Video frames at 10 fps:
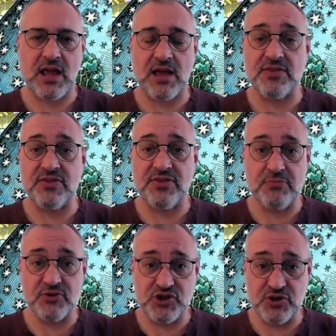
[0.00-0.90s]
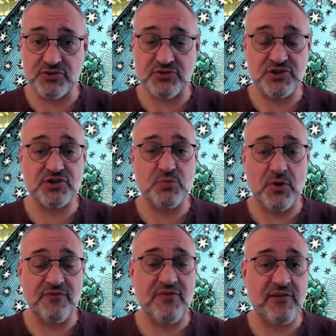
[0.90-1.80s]
And Medusa is just
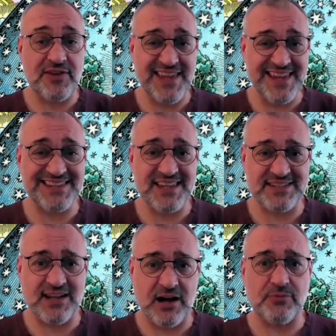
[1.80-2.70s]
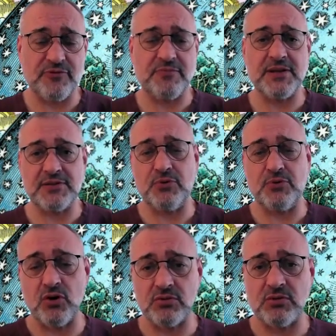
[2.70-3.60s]
one very easy example for me to
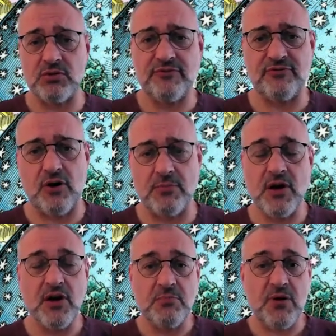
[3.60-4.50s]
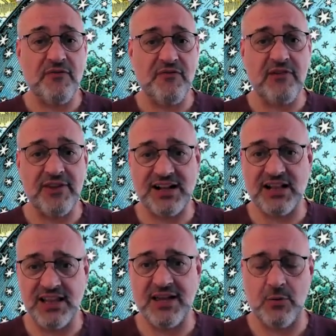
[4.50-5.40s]
pull from, but a very
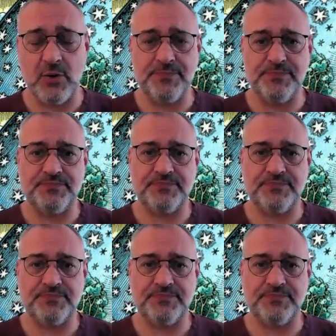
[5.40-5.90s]
clear one.